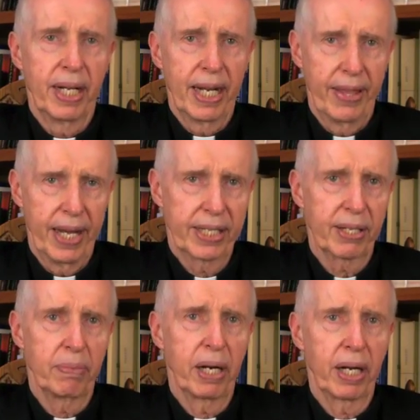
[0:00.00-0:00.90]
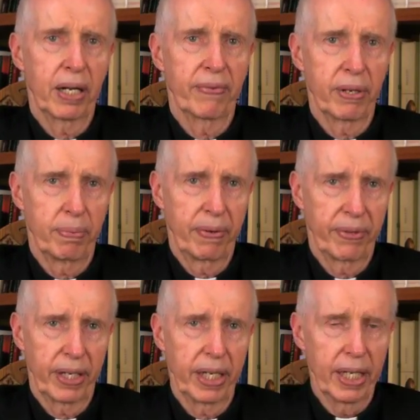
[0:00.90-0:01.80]
And that's the meaning of the
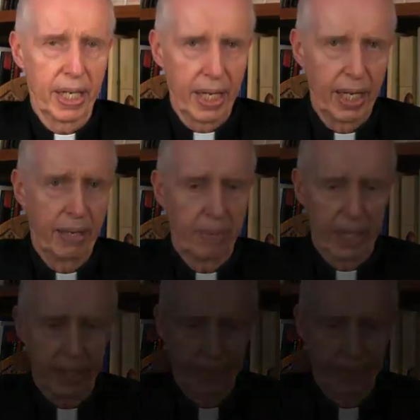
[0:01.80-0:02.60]
Epiphany. Amen.